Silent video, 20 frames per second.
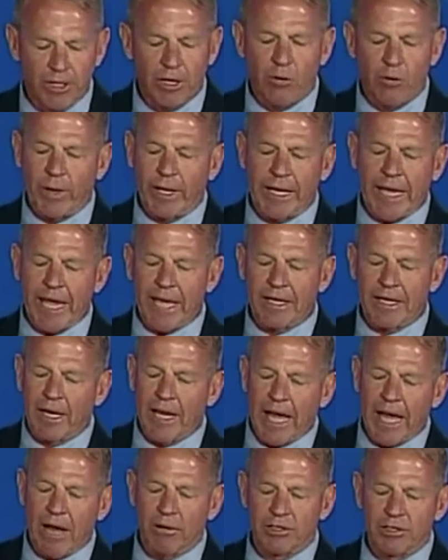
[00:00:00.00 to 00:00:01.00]
We can't
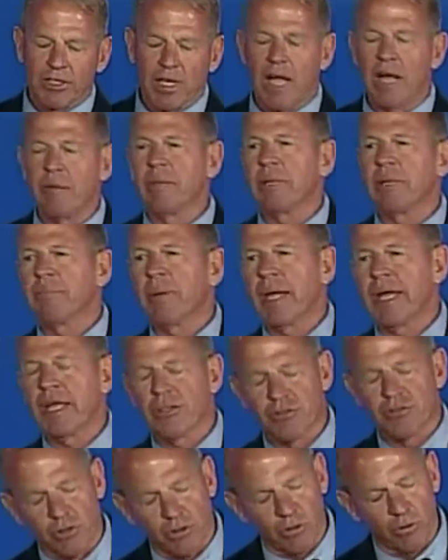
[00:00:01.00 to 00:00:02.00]
allow Islamic
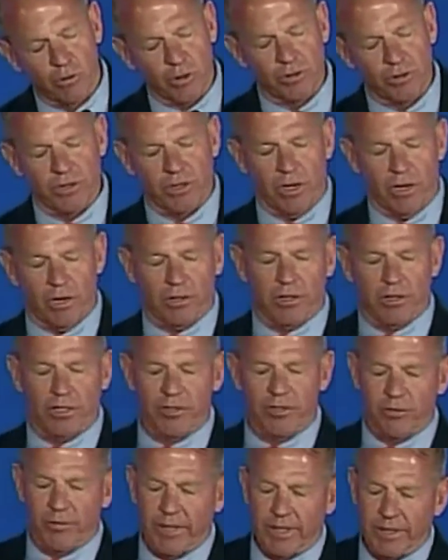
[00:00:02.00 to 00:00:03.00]
banks or courts in our
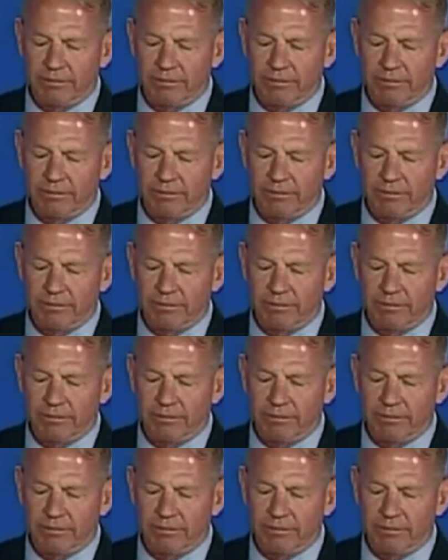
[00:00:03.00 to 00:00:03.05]
country.